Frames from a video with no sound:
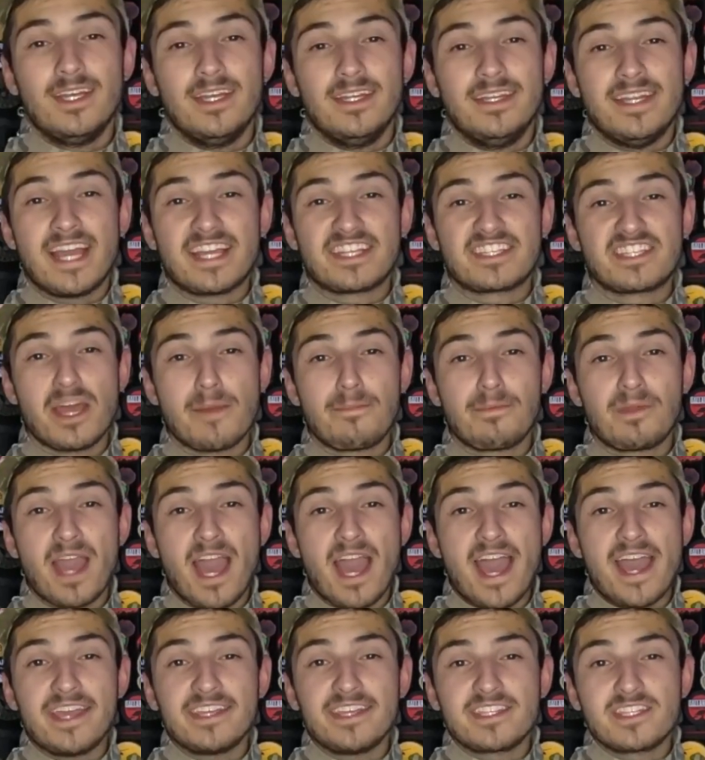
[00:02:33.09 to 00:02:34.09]
Next up
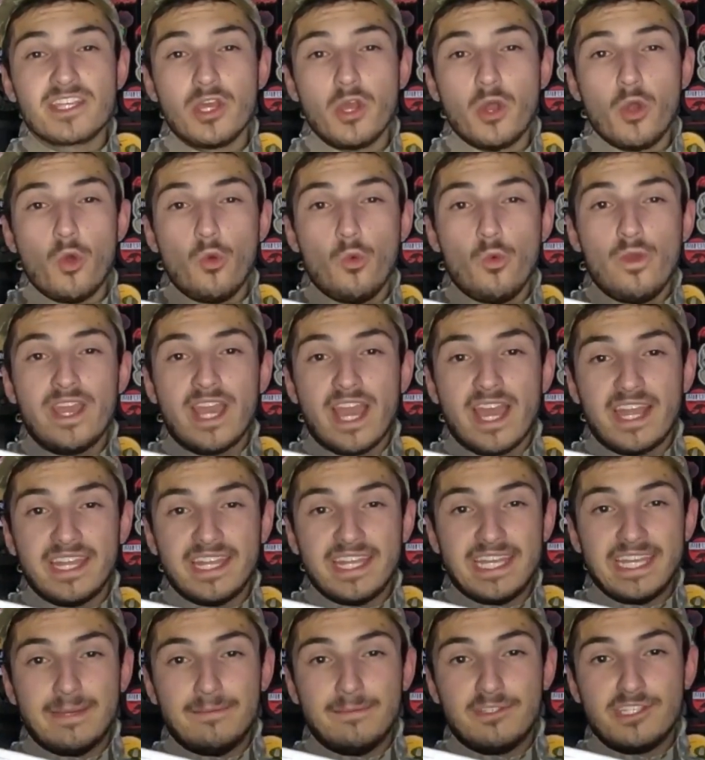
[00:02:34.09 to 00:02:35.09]
guys, we got an
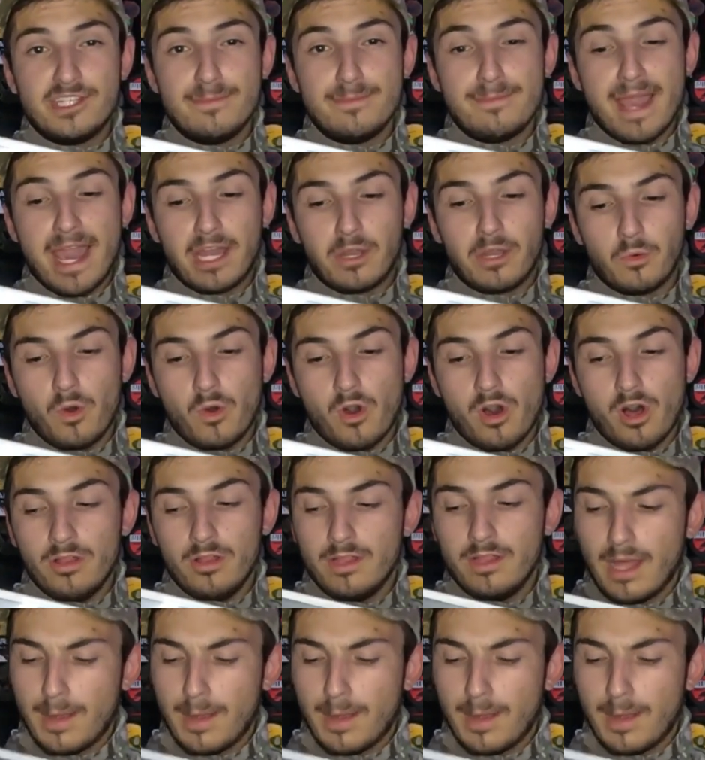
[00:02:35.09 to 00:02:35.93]
EMG Battle Wall.